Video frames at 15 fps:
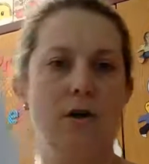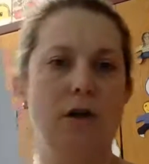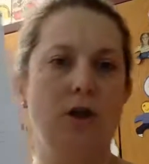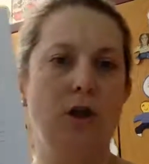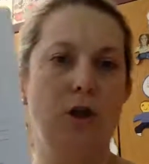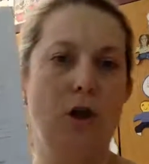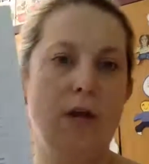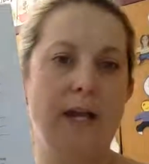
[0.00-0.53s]

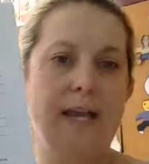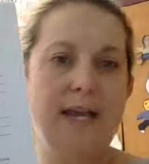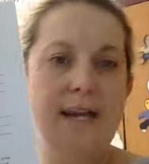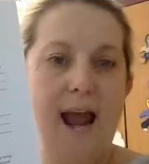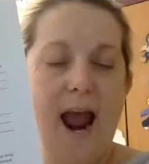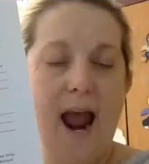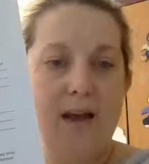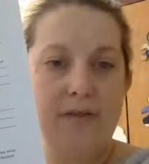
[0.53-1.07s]
looking
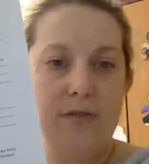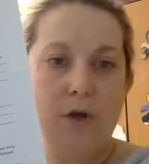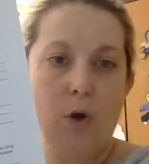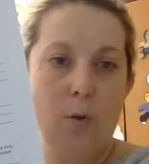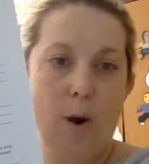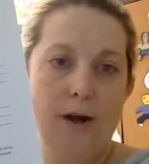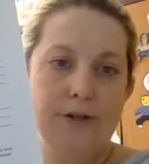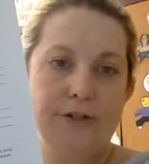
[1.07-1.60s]
at the
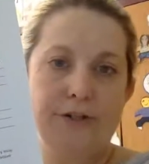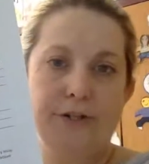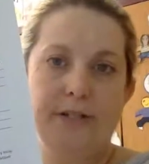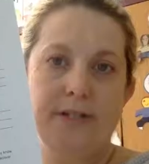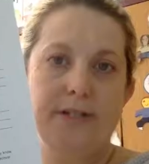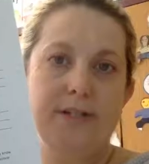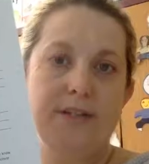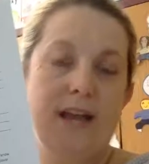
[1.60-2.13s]

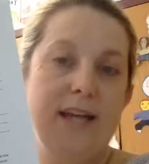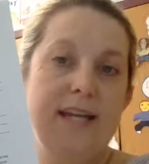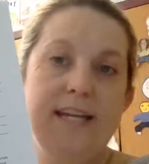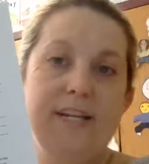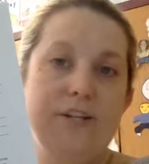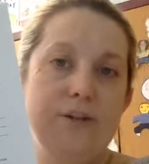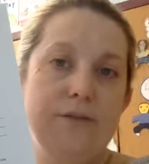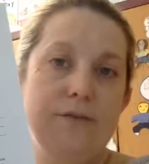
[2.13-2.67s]
questions that
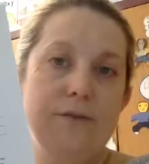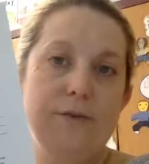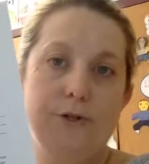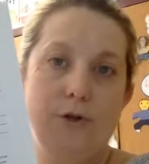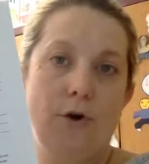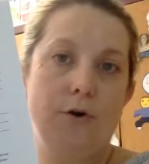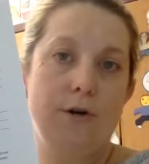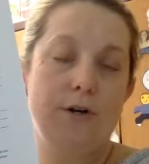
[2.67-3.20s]
each of you
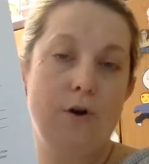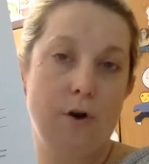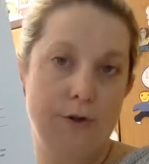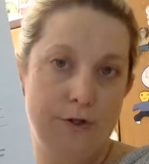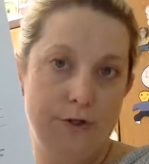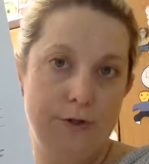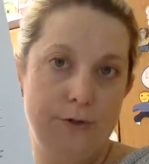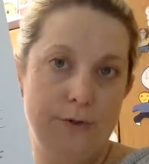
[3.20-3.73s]
started on
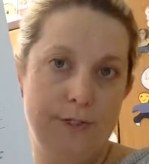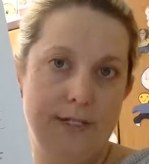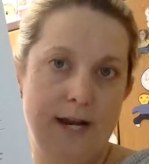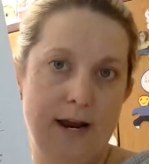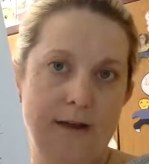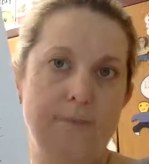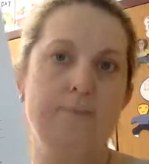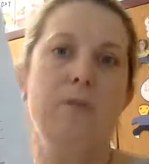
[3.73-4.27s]

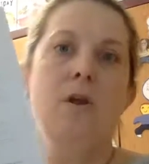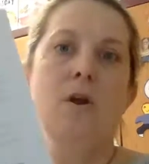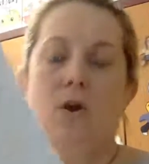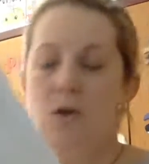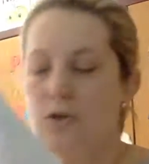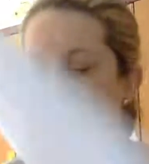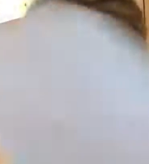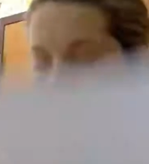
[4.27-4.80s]
Tuesday.
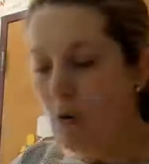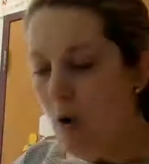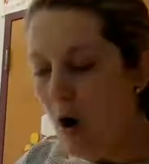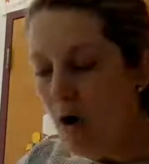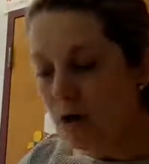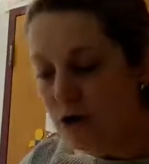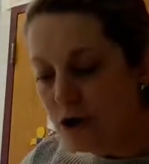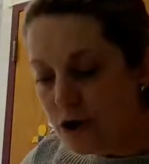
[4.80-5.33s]
So
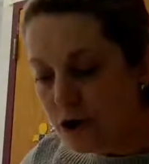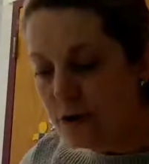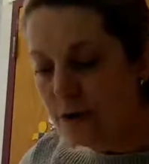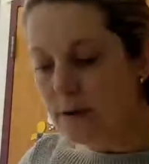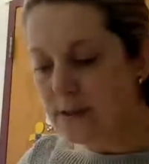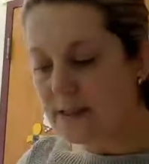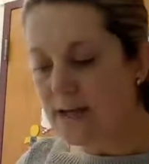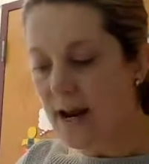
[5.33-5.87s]
on
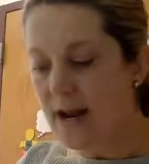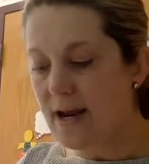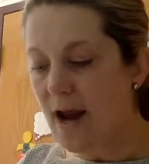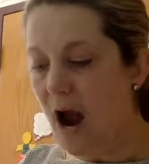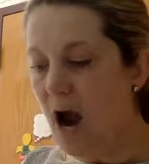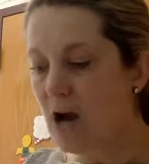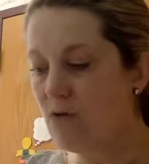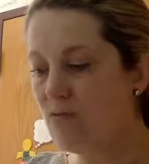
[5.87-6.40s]

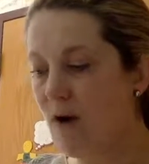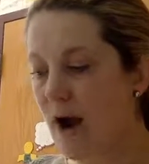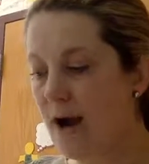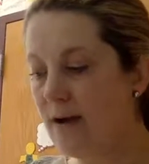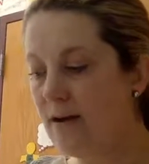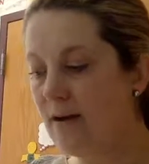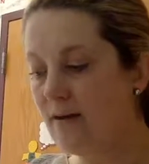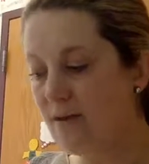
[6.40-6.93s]
Tuesday, I
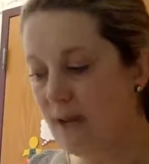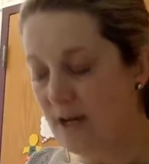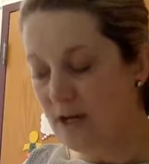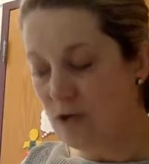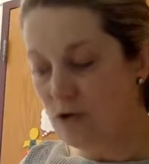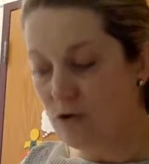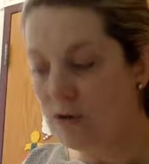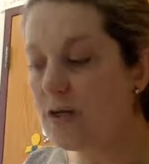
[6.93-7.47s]
read the
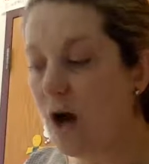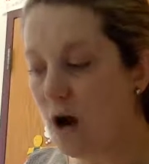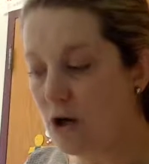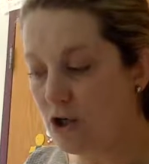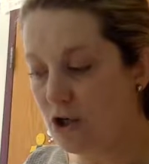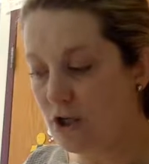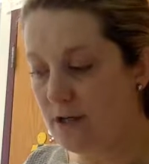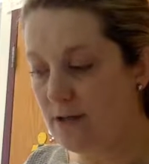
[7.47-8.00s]

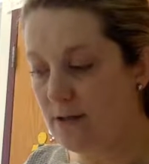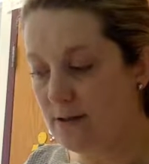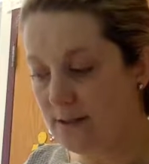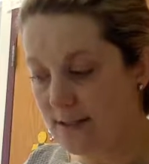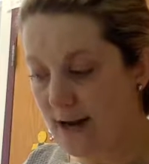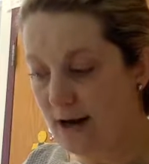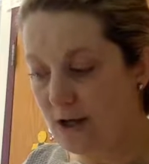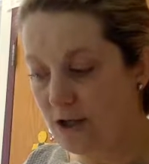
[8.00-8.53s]
introduction
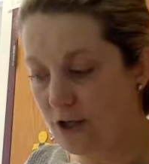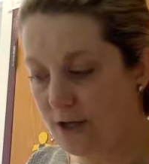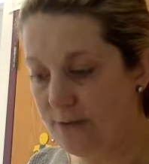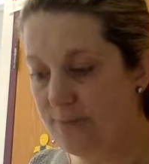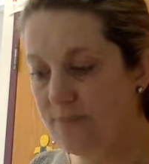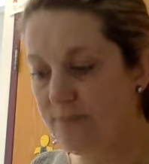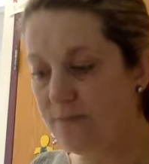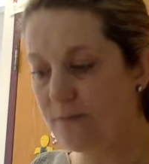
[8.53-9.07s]

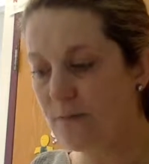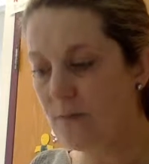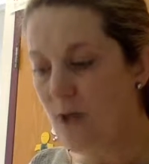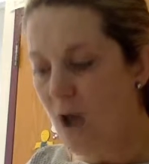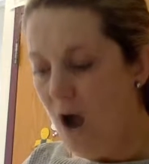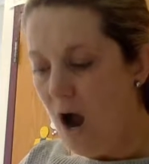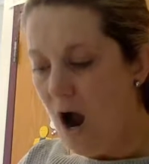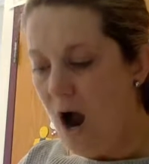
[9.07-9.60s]
section.
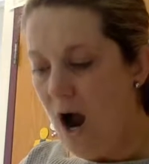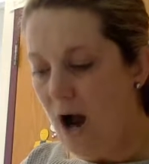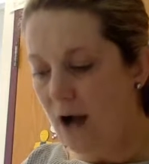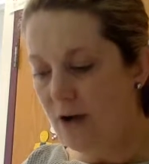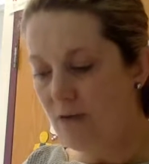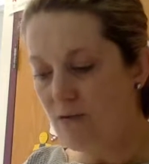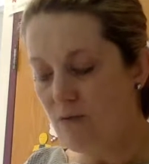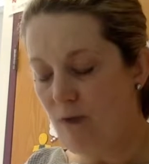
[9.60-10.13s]

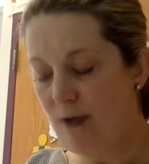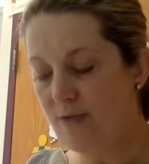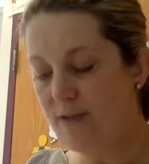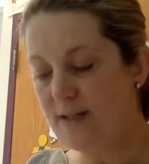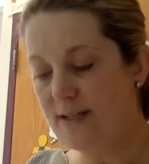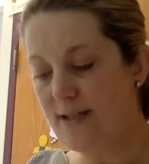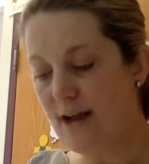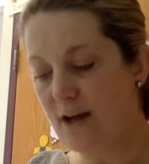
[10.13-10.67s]
I read the
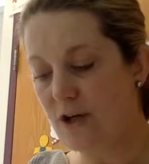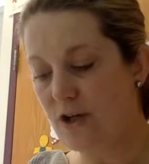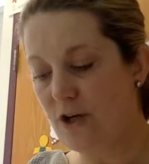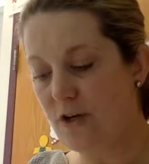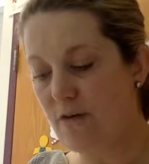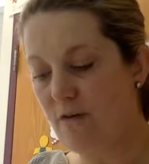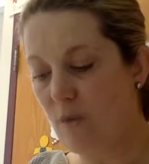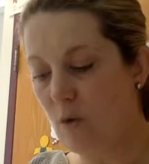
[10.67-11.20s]

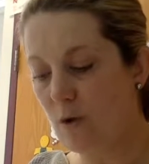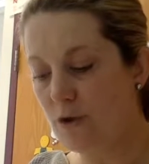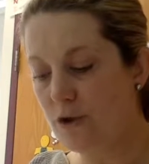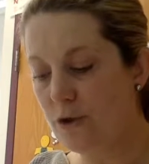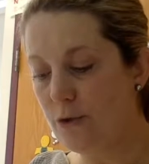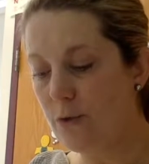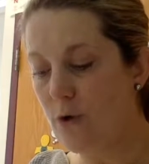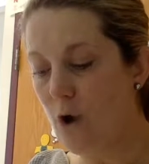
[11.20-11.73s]
section
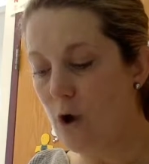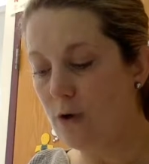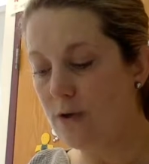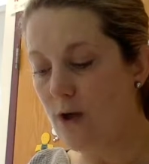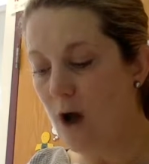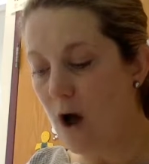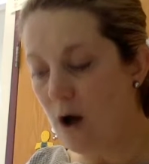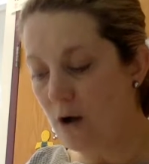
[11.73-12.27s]
4.2 called
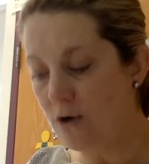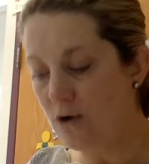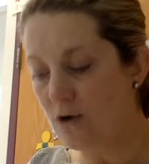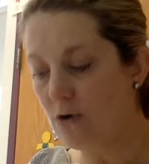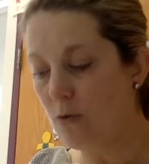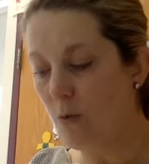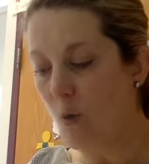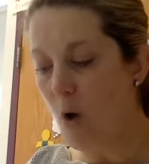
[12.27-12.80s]

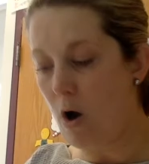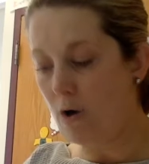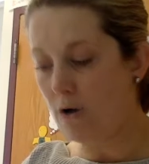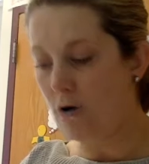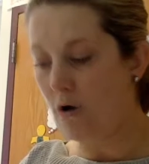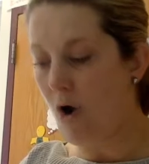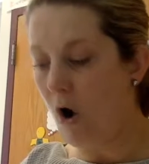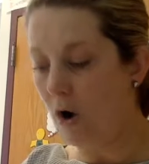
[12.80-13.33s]

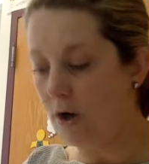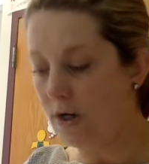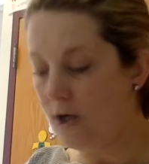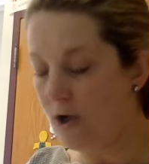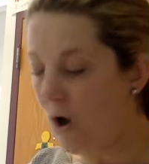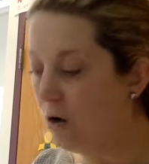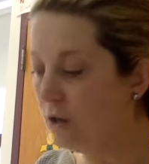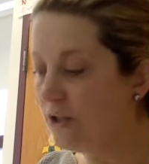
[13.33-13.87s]
Underwater
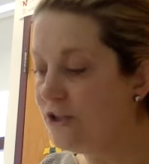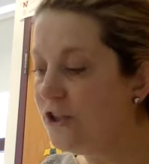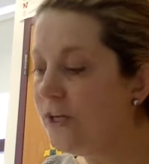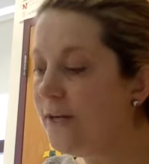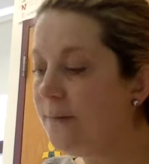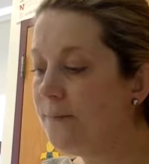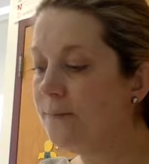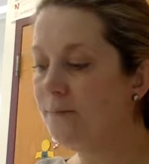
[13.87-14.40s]

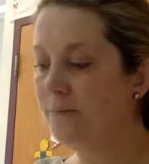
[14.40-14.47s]
Archaeology.